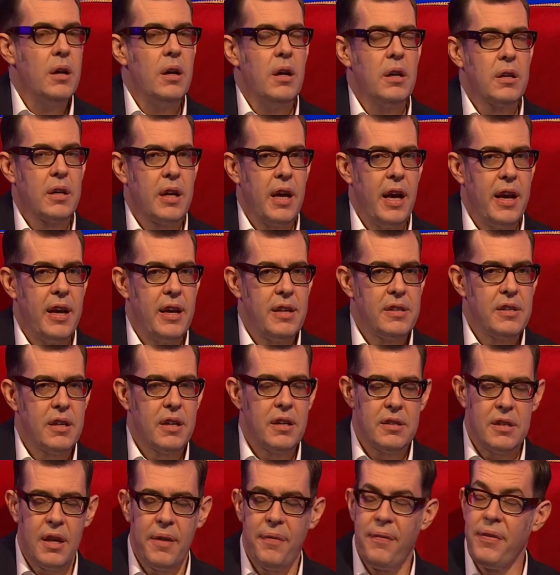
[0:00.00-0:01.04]
OK, is it
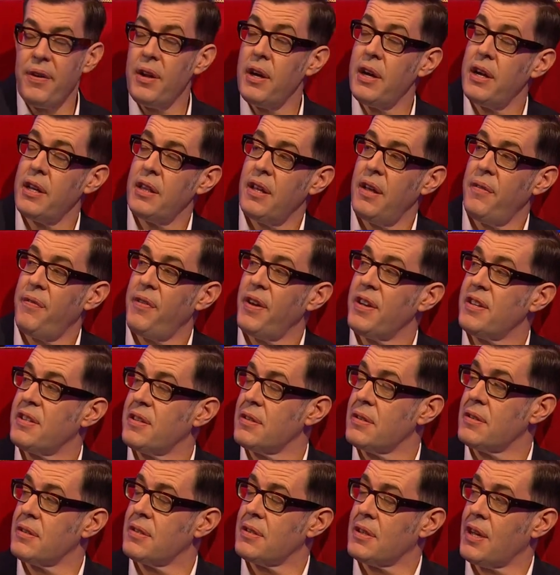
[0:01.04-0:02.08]
because they fly in their
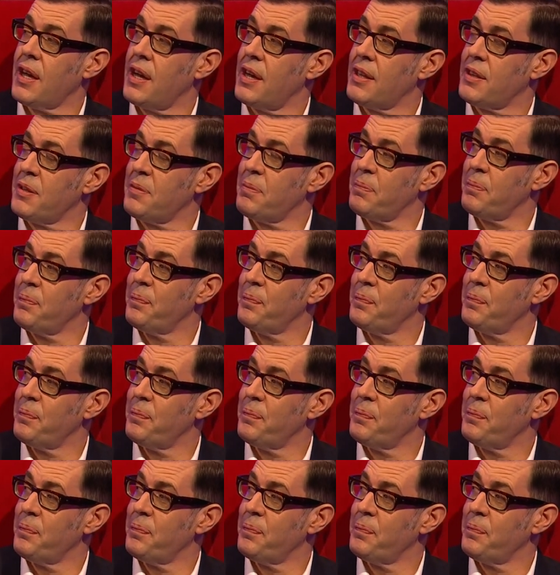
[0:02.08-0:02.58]
faces and scare them?